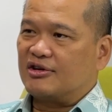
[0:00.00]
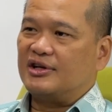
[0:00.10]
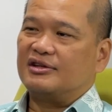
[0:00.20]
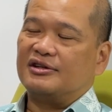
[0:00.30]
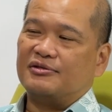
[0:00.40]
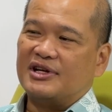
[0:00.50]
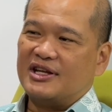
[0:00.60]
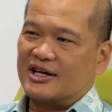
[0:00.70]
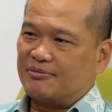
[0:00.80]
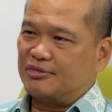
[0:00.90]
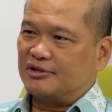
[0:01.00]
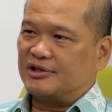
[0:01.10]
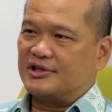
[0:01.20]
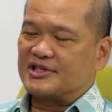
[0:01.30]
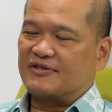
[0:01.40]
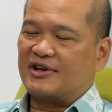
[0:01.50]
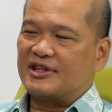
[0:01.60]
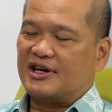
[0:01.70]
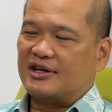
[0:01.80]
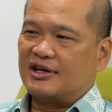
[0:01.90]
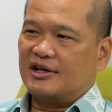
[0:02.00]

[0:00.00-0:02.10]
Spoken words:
right, learning up stuff like that.